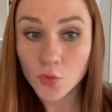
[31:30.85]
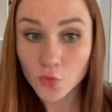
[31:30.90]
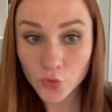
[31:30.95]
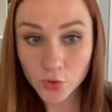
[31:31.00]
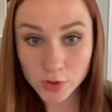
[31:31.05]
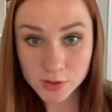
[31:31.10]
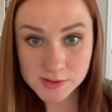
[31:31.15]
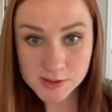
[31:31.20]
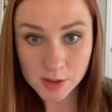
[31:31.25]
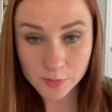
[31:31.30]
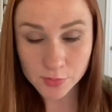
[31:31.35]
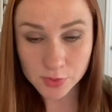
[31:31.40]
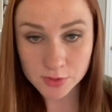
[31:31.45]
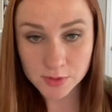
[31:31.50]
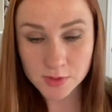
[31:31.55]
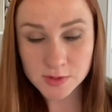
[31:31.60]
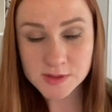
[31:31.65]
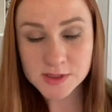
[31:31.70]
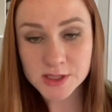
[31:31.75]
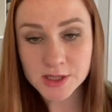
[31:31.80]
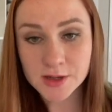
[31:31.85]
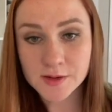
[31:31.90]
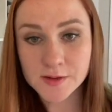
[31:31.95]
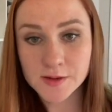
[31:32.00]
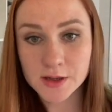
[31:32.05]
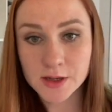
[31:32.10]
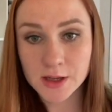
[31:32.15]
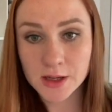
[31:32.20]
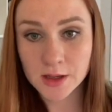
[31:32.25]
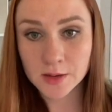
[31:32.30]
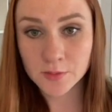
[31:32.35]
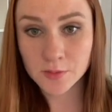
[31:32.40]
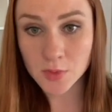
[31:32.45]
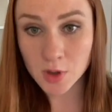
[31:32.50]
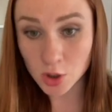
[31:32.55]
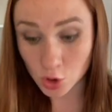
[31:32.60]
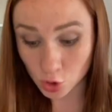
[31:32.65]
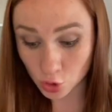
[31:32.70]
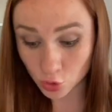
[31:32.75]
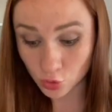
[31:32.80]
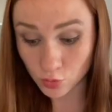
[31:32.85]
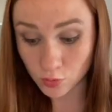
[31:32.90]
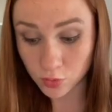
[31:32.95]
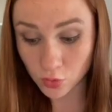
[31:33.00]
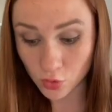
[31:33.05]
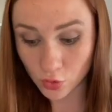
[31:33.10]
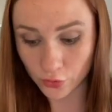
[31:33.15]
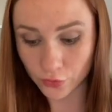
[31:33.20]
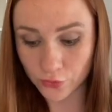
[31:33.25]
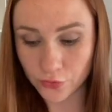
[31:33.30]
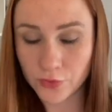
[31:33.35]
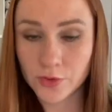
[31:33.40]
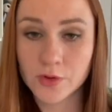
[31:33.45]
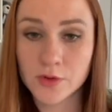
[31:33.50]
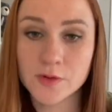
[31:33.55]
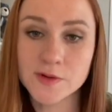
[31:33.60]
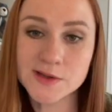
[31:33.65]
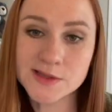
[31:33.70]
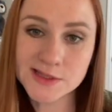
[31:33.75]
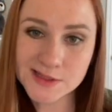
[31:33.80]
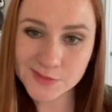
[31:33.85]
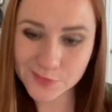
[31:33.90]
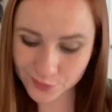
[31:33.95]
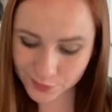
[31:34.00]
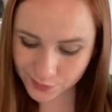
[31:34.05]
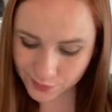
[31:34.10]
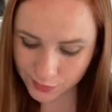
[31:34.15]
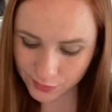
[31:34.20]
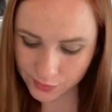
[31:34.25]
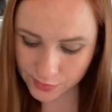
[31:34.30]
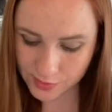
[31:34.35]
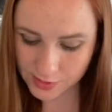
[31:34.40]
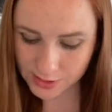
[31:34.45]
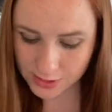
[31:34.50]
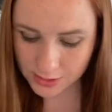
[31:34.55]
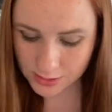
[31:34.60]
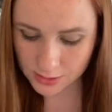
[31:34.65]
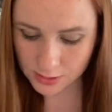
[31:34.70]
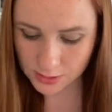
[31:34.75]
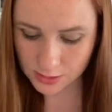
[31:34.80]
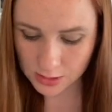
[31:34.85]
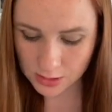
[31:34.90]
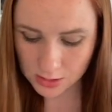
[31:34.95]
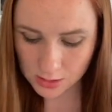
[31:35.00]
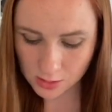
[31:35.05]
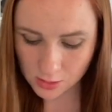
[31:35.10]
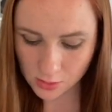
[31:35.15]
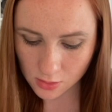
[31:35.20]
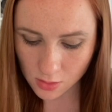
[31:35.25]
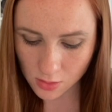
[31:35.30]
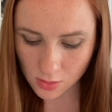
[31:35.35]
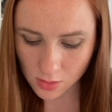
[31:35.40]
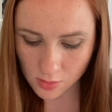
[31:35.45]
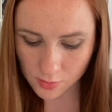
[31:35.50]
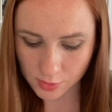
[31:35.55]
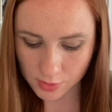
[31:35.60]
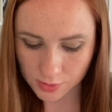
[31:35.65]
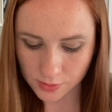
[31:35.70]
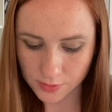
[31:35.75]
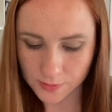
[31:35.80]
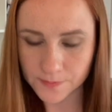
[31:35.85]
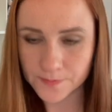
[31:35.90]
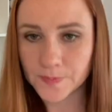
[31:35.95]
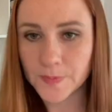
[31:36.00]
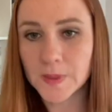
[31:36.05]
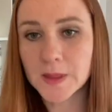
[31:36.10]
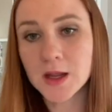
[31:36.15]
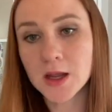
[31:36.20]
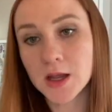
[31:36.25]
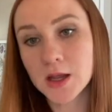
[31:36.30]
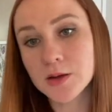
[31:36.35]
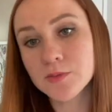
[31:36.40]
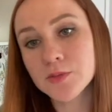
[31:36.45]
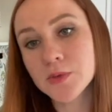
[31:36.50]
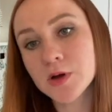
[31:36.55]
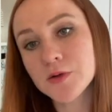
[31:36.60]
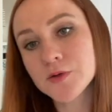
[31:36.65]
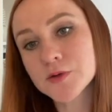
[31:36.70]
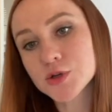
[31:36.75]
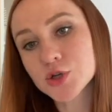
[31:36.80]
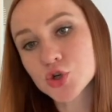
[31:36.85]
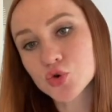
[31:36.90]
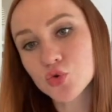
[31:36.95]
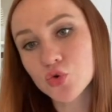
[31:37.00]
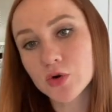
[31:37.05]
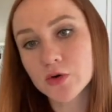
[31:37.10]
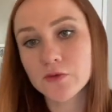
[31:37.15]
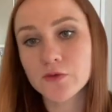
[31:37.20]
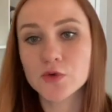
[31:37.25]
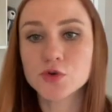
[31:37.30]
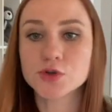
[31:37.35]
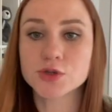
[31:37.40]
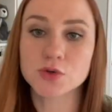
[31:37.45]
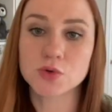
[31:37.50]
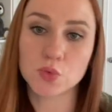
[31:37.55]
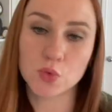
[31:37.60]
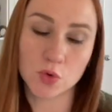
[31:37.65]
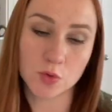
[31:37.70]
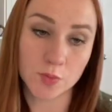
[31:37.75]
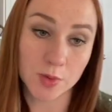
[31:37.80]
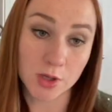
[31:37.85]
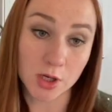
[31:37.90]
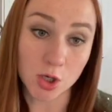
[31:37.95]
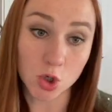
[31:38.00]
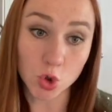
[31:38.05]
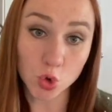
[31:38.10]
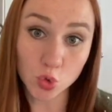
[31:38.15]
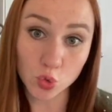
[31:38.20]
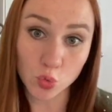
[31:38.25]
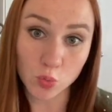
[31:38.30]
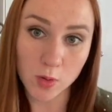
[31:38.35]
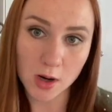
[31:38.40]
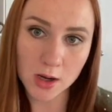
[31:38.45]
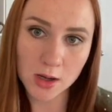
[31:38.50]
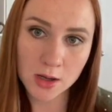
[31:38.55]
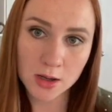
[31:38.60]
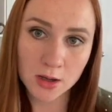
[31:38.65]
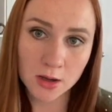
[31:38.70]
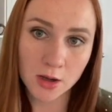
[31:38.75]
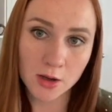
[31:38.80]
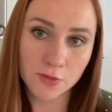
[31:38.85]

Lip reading: For example, let's take the name Lyubov. This is a pretty common name. The short version would be Luba.